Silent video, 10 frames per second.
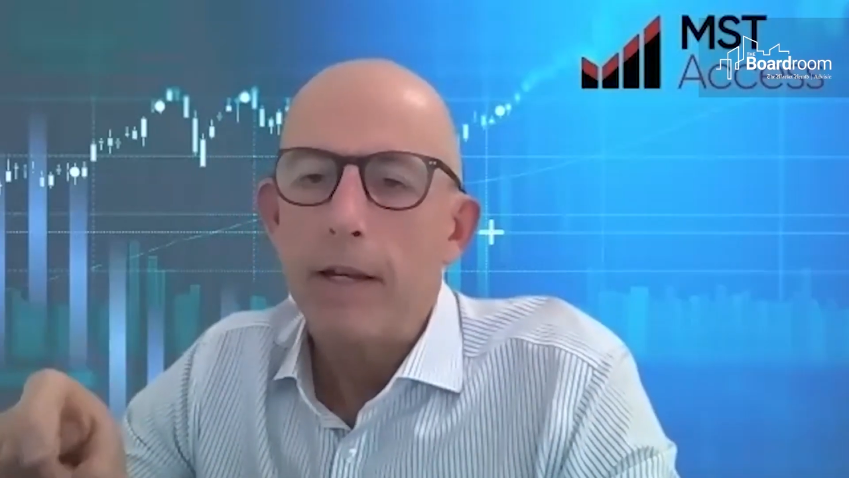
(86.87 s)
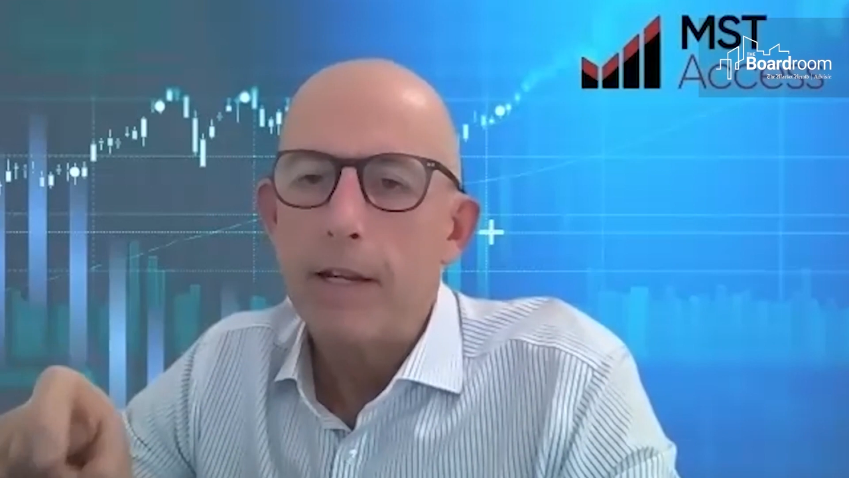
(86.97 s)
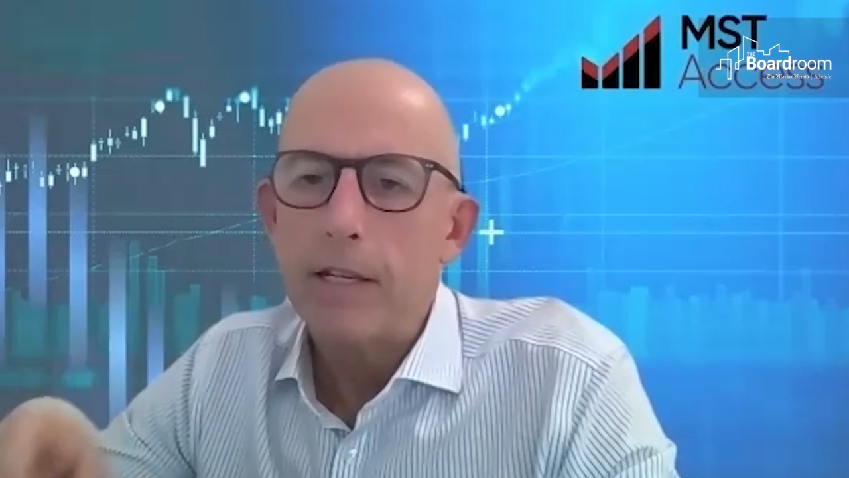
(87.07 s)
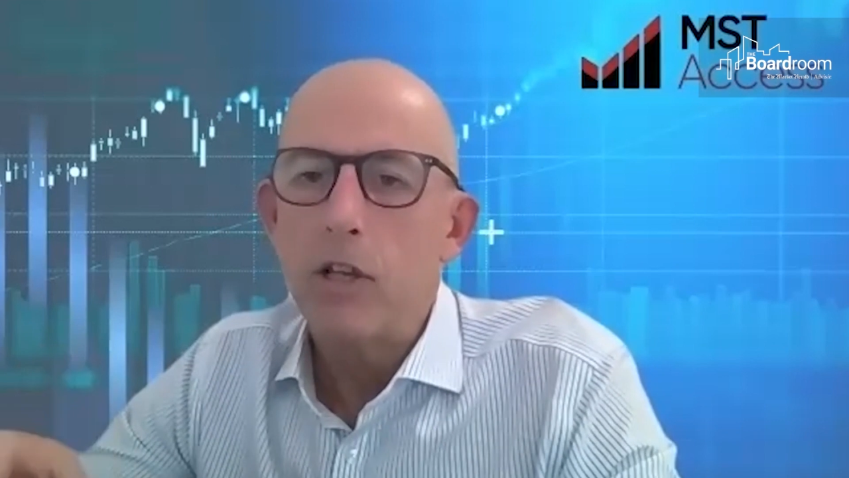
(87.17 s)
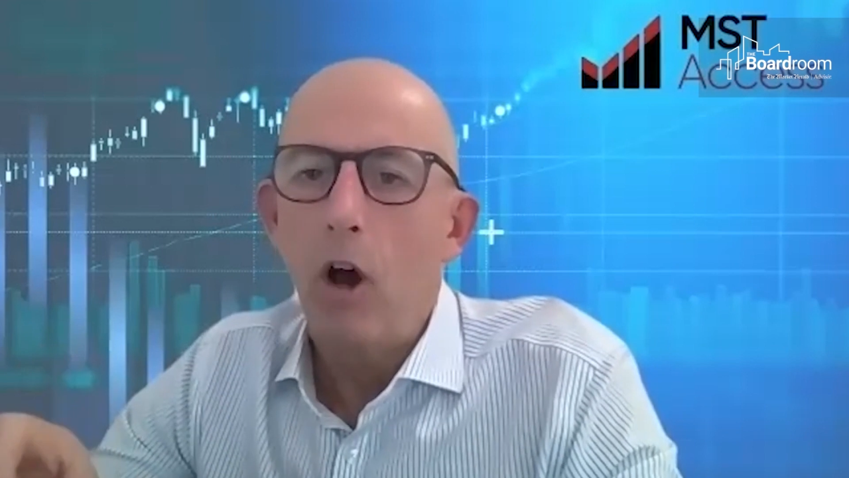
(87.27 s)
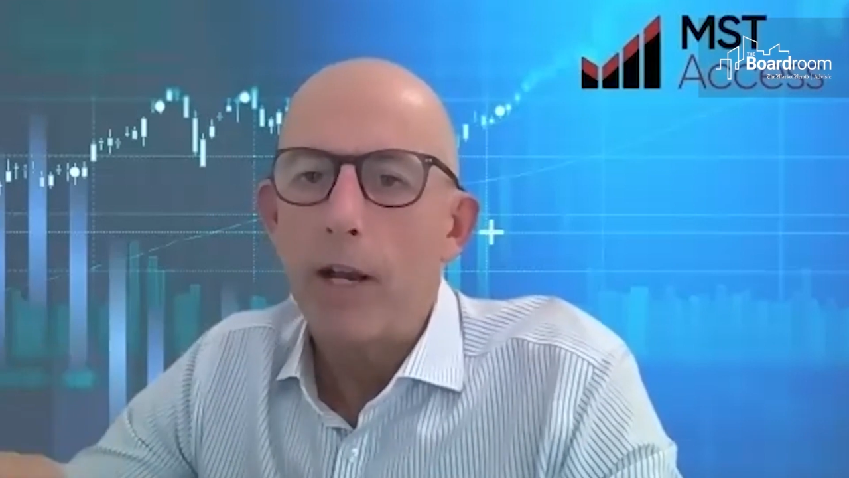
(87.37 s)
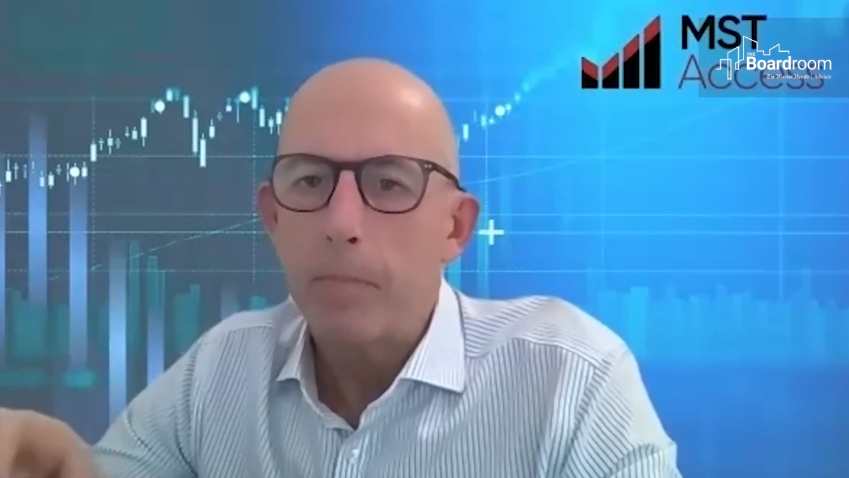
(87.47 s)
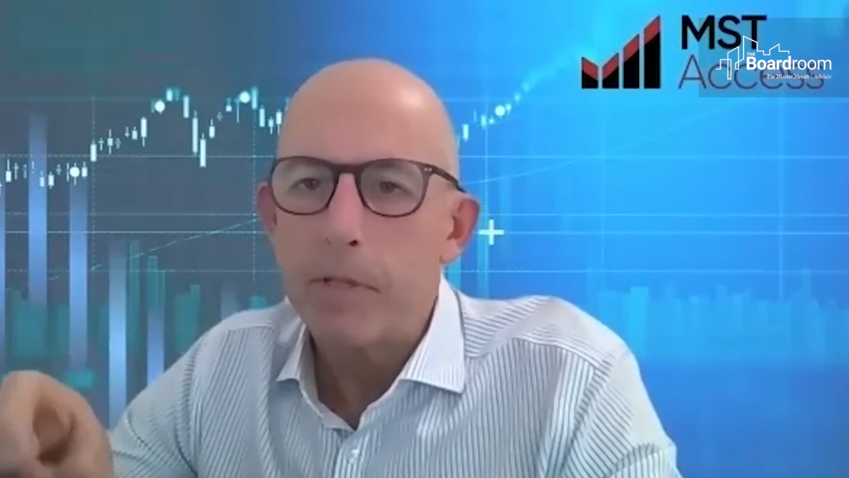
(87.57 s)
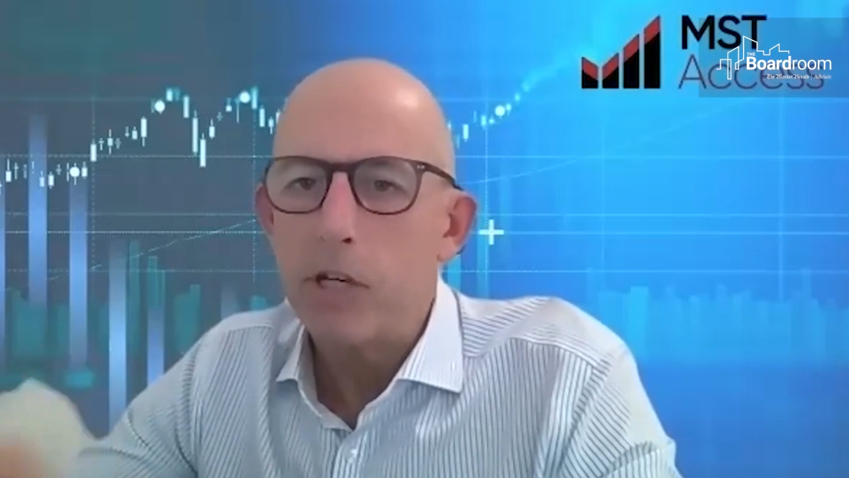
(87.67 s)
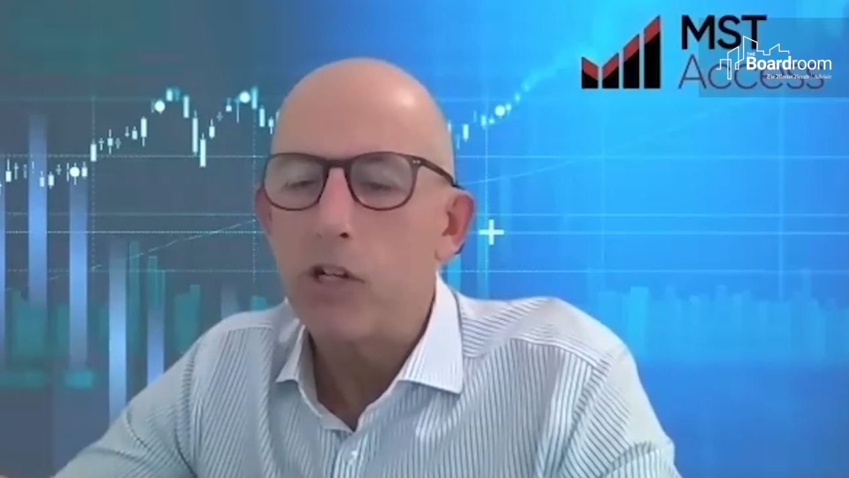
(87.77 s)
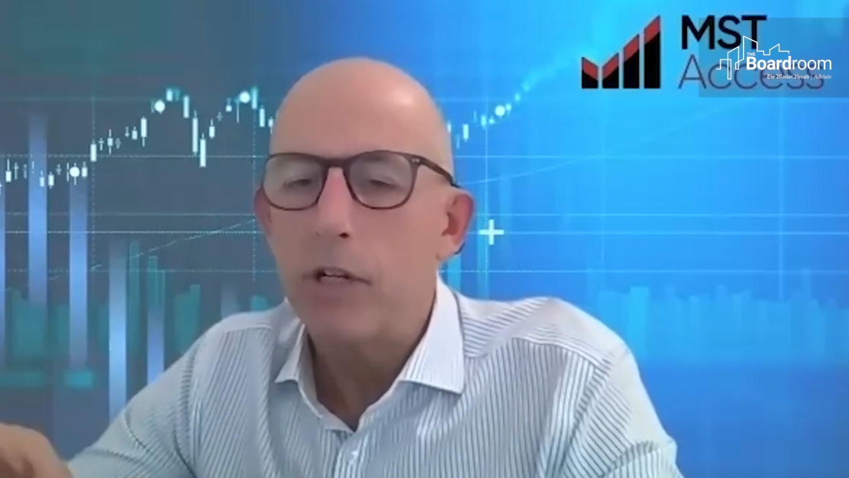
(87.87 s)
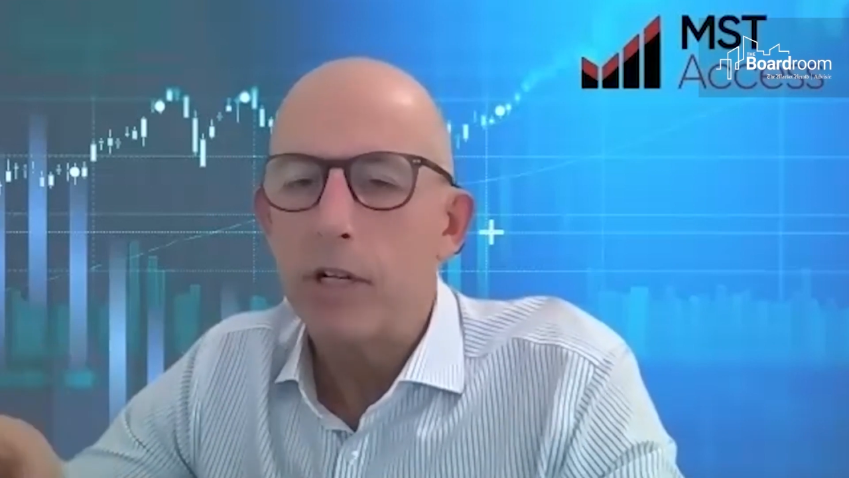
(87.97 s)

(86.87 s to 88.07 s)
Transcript: desire to position